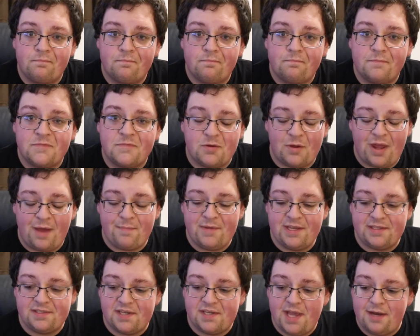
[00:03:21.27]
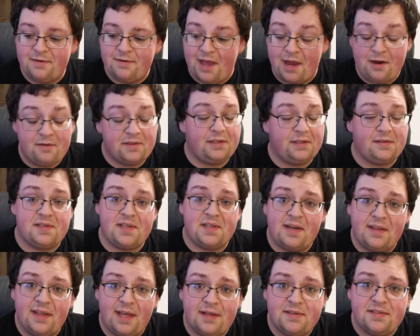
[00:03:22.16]
So with that being said, I don't think there's
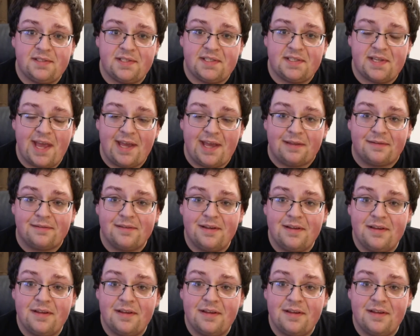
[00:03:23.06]
anything else to say.